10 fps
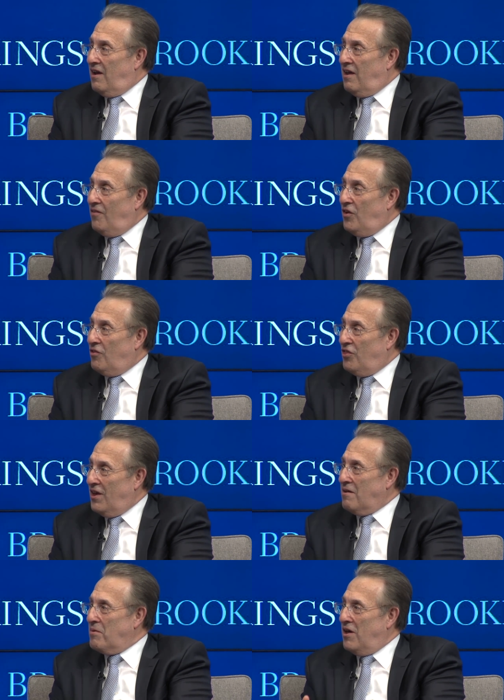And if you
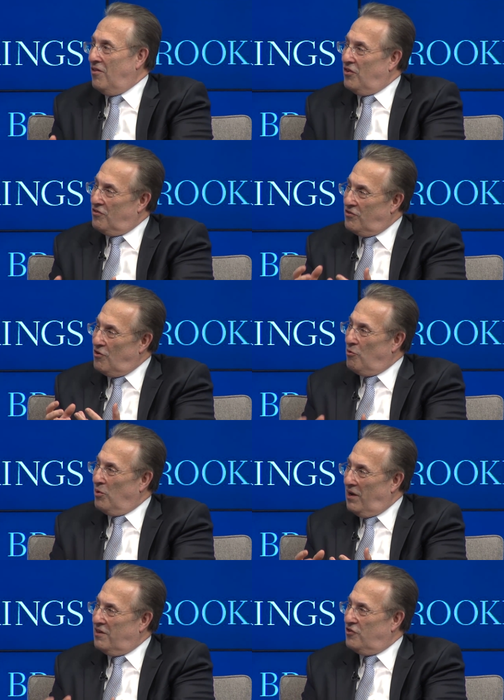think about it, there's no
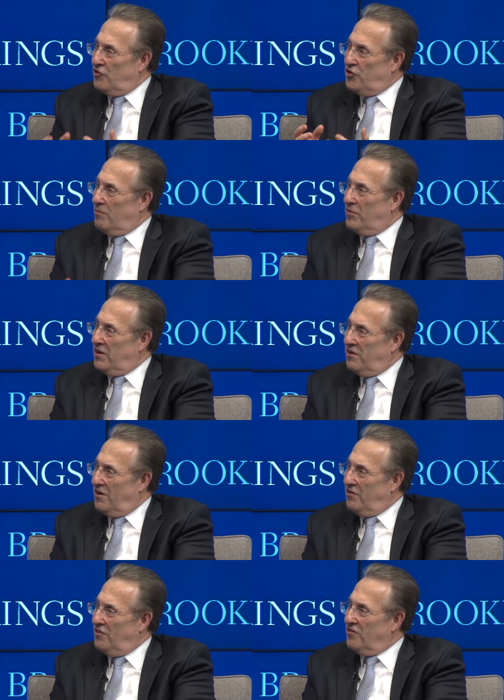relationship that
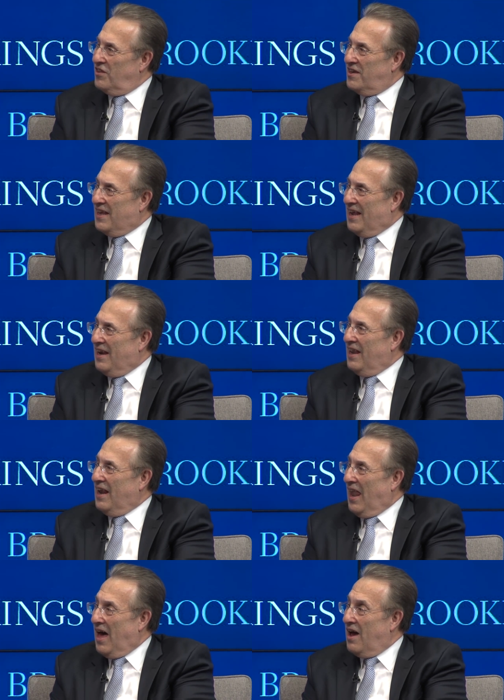touches the daily
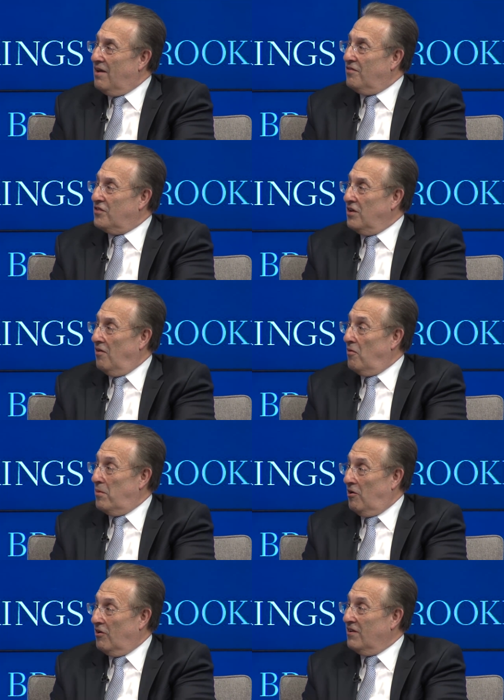lives of
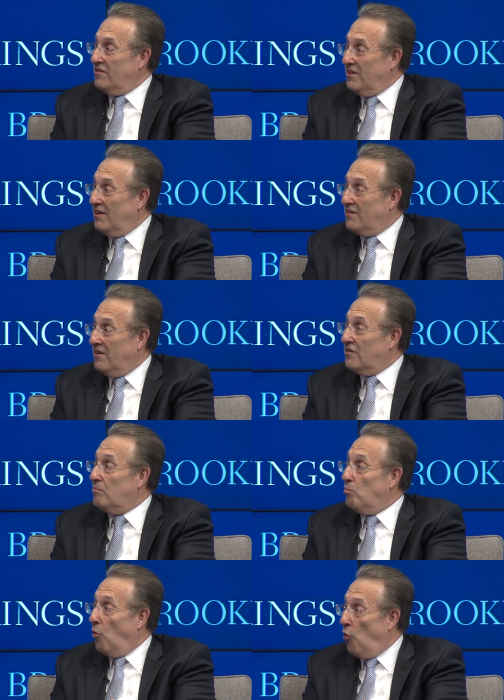American citizens
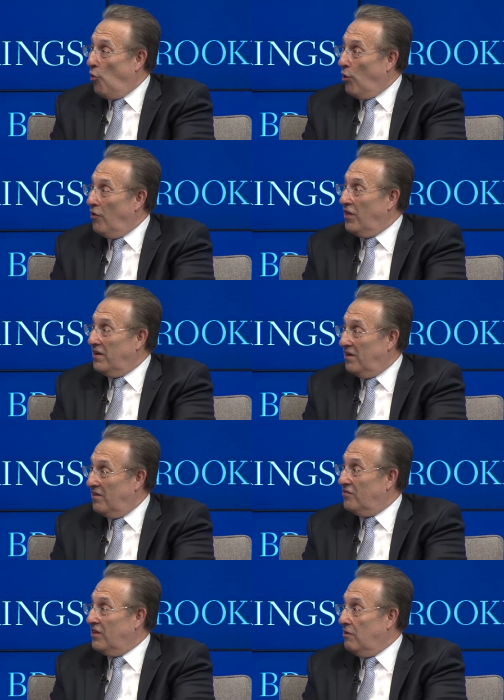more than
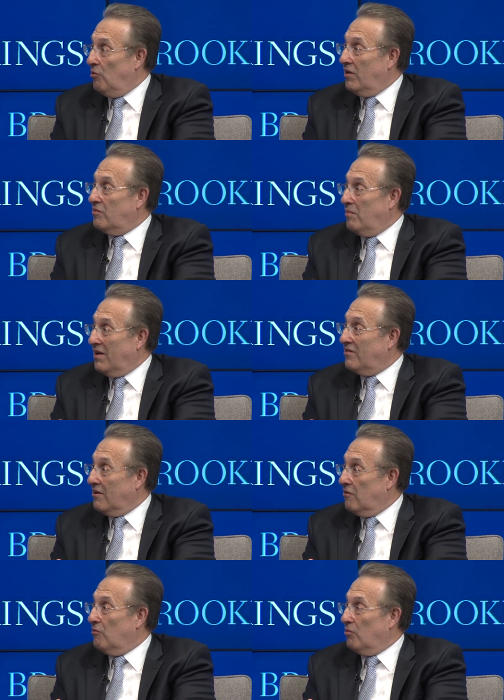does the US
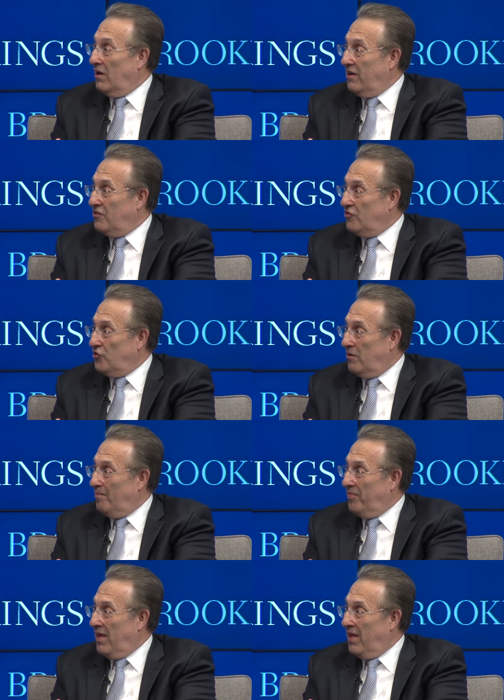Mexico relationship.